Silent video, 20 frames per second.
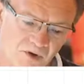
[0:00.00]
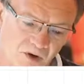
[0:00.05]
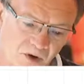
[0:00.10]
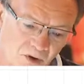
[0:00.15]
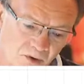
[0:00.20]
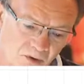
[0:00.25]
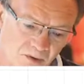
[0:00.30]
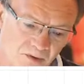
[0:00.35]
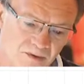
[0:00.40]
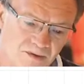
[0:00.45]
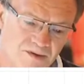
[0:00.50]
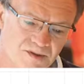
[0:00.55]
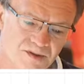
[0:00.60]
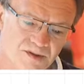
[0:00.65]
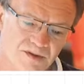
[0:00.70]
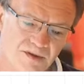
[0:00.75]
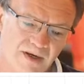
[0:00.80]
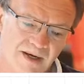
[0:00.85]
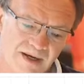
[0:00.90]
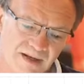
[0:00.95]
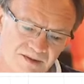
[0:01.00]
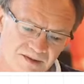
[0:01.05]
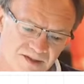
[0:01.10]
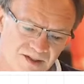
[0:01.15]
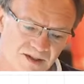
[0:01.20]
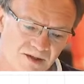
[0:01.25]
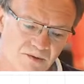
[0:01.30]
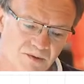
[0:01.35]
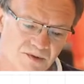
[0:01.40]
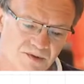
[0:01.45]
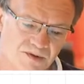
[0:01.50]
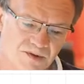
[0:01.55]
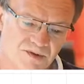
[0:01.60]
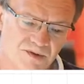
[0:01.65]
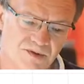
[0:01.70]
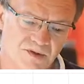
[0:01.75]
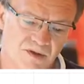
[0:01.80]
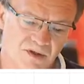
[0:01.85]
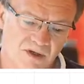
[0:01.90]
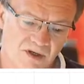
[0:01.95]
goals and
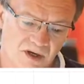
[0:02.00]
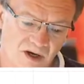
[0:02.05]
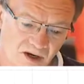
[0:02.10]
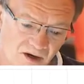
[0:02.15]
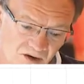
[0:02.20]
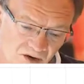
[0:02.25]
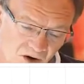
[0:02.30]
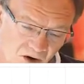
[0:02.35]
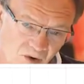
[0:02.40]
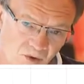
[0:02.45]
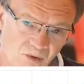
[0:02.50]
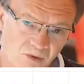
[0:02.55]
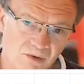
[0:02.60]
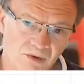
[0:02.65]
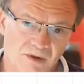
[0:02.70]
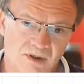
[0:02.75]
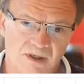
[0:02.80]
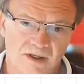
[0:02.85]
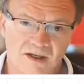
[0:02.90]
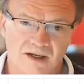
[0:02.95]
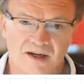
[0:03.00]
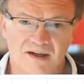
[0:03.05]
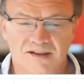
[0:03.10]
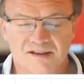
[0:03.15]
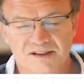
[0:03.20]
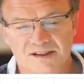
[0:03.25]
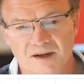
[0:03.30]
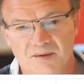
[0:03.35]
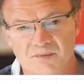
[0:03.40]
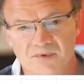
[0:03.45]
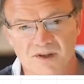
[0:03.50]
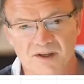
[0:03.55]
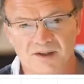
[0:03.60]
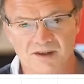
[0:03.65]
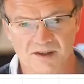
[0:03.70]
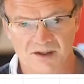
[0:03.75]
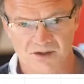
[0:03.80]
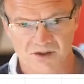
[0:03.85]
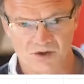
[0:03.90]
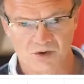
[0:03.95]
sequences. A goal is
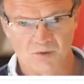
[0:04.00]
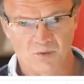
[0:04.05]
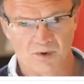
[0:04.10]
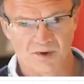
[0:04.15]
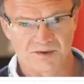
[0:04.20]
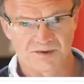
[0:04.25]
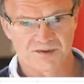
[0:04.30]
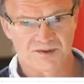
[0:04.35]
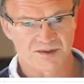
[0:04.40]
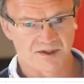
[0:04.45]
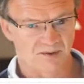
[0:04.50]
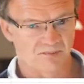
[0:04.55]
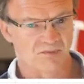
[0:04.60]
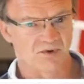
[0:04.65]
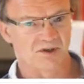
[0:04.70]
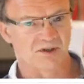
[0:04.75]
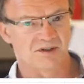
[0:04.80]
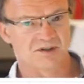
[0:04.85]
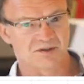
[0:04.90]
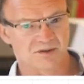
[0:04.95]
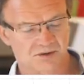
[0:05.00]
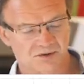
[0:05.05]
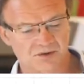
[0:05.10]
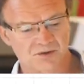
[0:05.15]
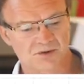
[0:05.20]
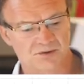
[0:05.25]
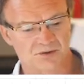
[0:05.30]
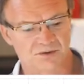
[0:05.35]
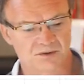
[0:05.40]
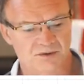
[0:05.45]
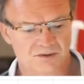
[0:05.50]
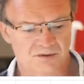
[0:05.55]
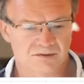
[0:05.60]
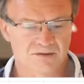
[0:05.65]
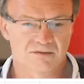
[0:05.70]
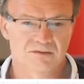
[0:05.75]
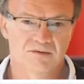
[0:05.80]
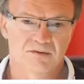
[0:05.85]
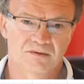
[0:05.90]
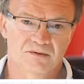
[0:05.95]
something that you want somebody to do.
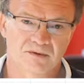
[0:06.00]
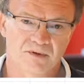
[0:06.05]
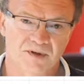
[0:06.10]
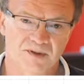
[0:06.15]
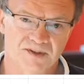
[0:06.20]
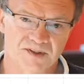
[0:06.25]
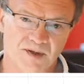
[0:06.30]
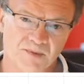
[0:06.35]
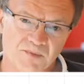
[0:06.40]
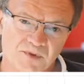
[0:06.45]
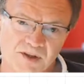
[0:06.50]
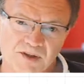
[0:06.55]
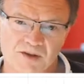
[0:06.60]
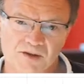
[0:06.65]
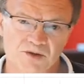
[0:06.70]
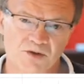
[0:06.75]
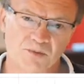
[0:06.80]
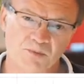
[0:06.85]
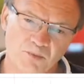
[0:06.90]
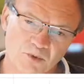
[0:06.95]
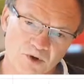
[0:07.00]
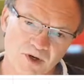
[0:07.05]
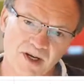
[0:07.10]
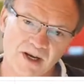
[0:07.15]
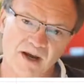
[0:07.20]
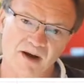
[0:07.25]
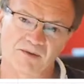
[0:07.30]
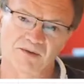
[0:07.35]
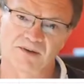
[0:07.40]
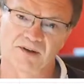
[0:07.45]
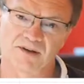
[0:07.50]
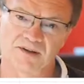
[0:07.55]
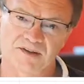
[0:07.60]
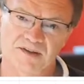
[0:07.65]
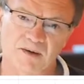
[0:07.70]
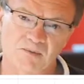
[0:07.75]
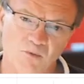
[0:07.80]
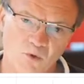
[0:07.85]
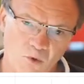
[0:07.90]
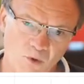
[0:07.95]
It's something that you're putting out there,
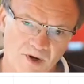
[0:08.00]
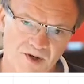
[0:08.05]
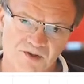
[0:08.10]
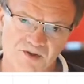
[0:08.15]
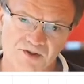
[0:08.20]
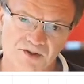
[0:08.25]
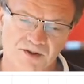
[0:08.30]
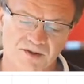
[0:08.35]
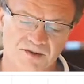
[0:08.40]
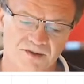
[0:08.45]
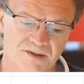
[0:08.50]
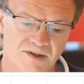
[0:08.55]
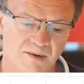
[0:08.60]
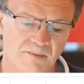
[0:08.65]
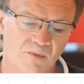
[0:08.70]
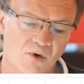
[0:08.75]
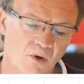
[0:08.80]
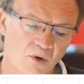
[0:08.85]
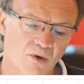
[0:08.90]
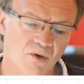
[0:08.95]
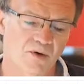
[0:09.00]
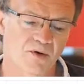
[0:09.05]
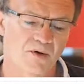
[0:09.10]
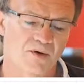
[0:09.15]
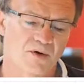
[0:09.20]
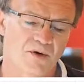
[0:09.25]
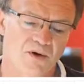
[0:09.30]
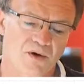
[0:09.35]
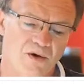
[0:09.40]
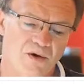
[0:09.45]
some question, some hook,